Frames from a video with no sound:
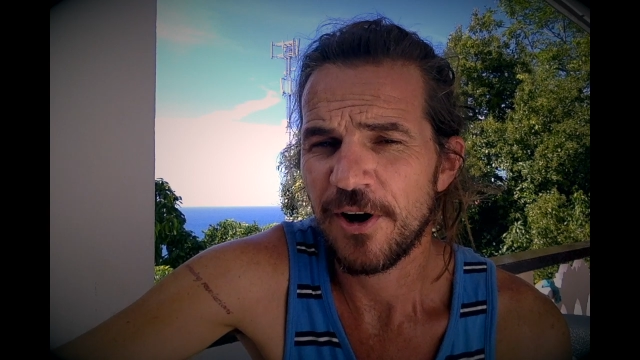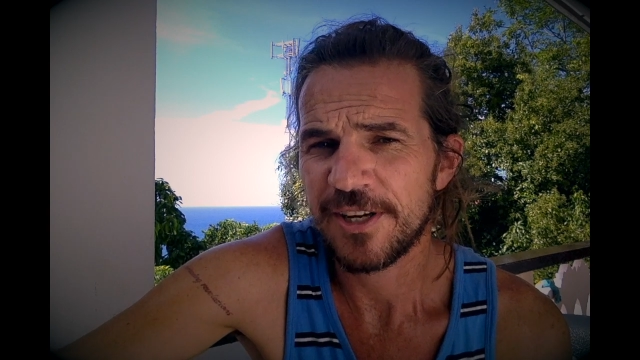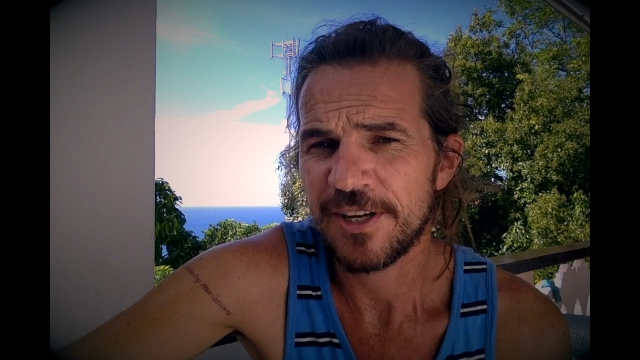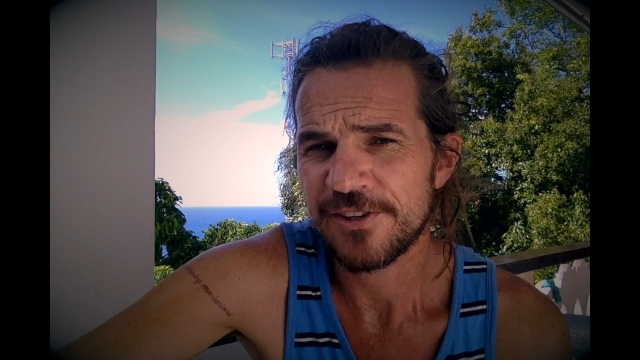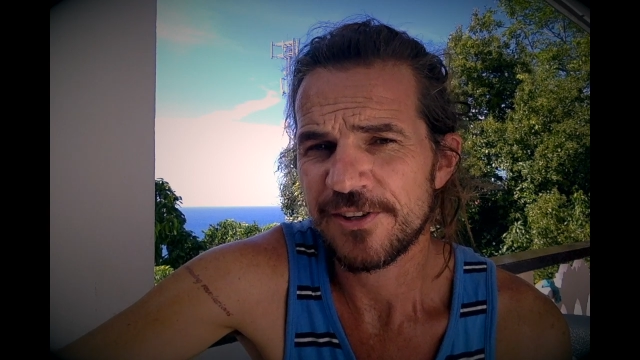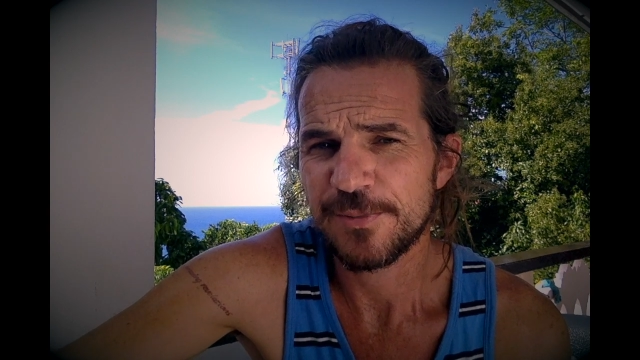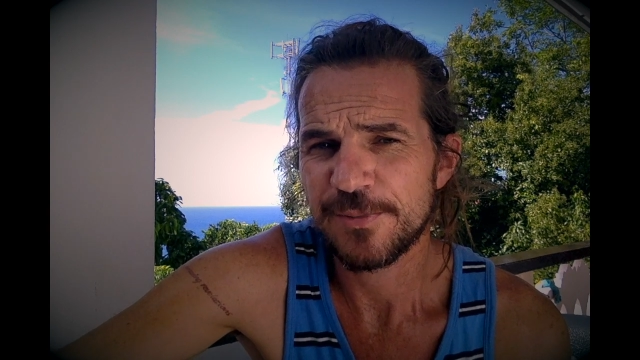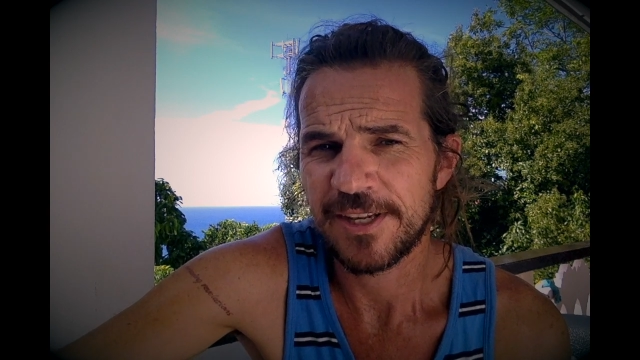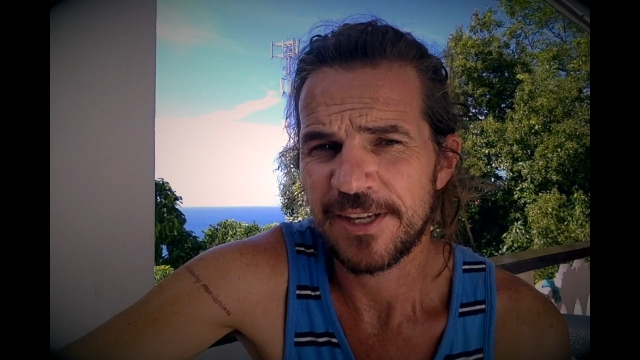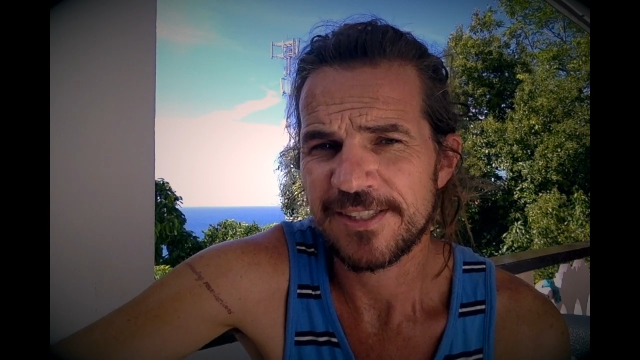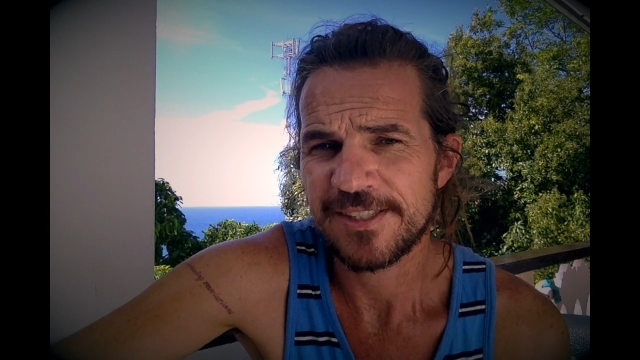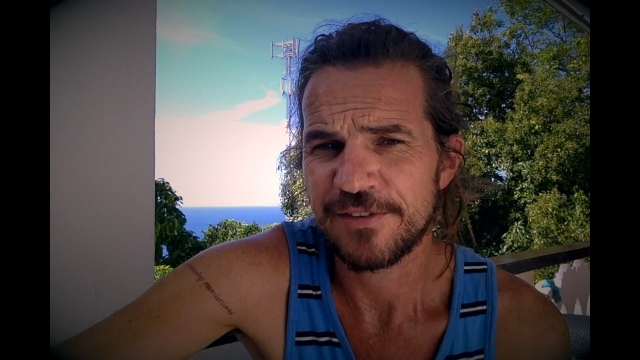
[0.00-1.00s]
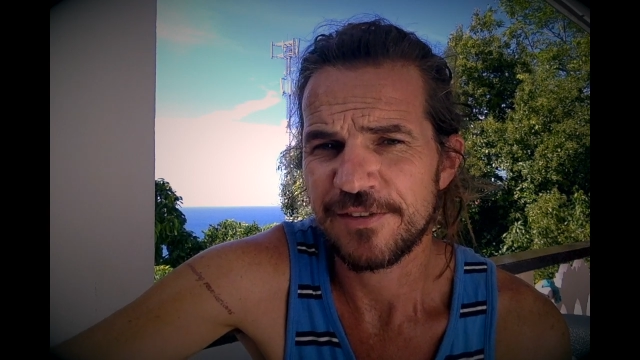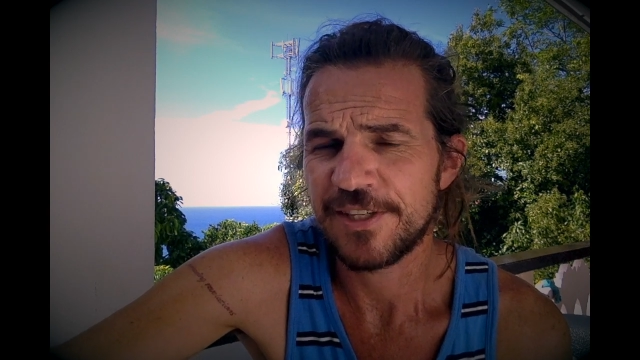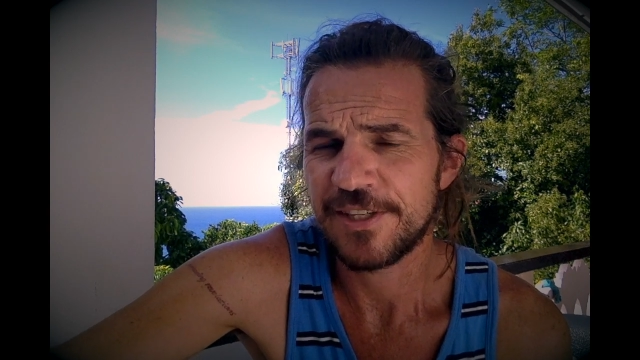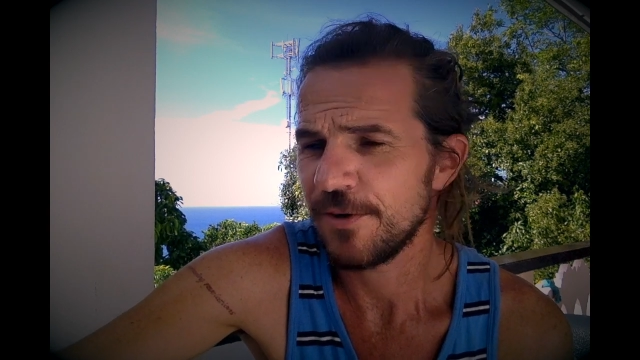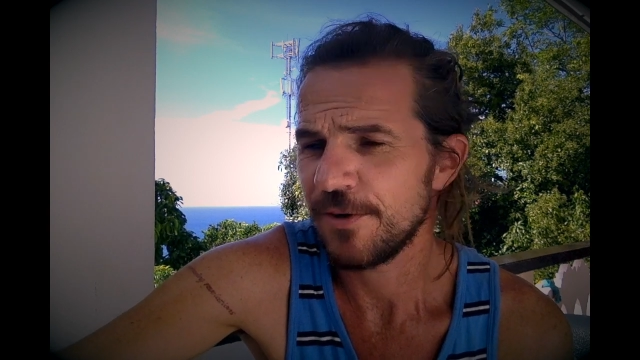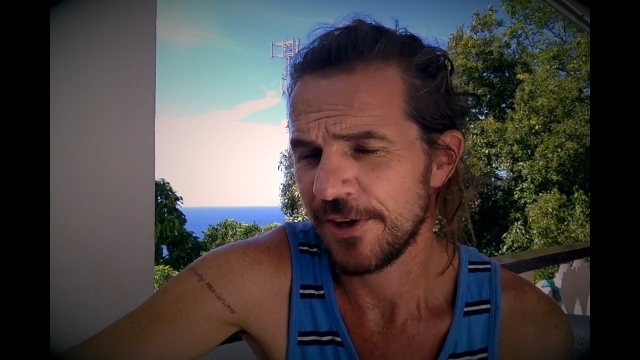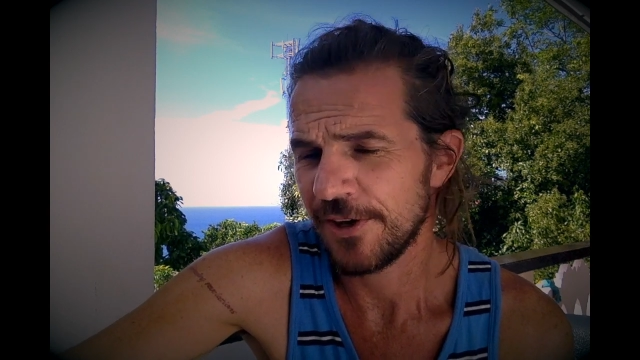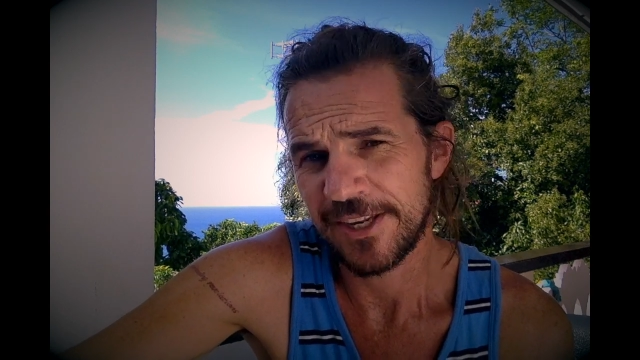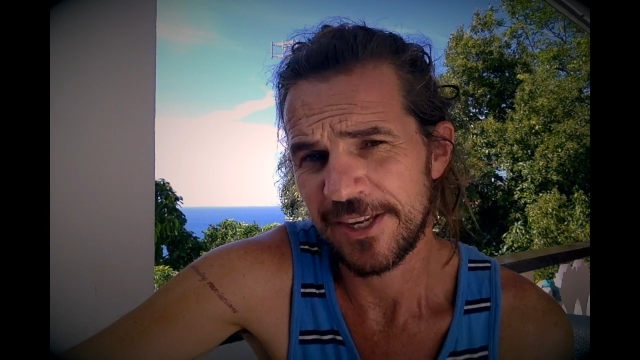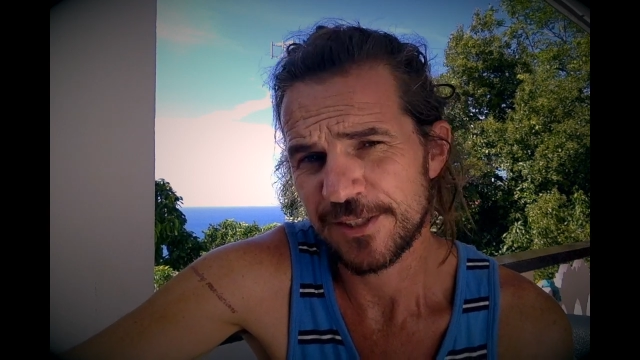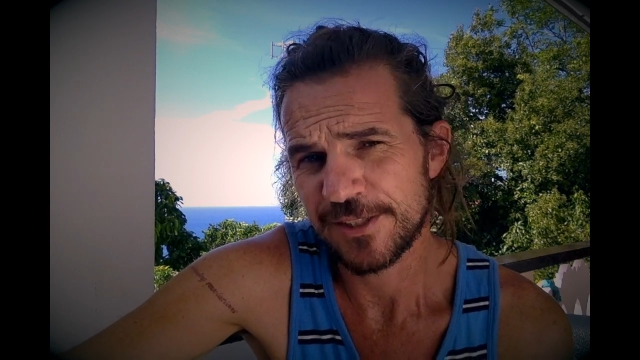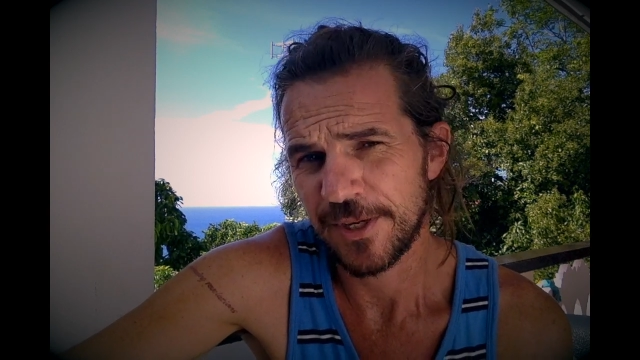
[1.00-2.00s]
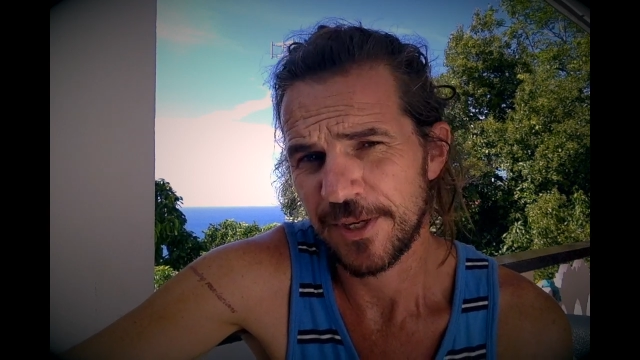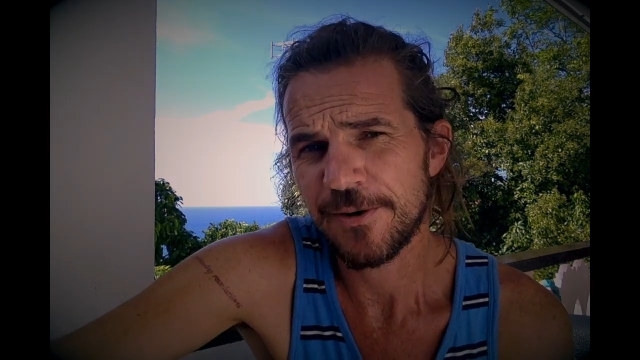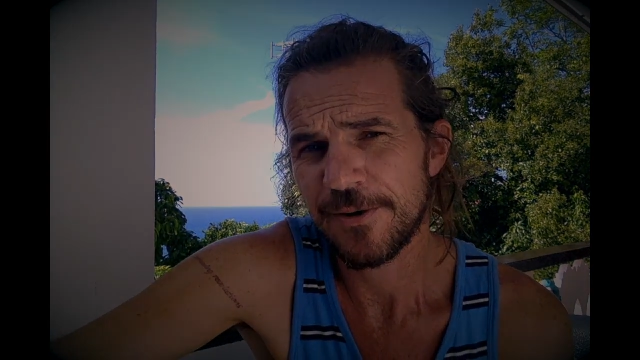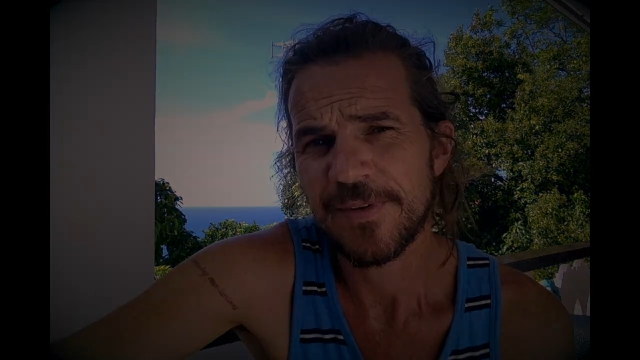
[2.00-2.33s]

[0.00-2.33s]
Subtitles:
click on some of the links in the video or the links below.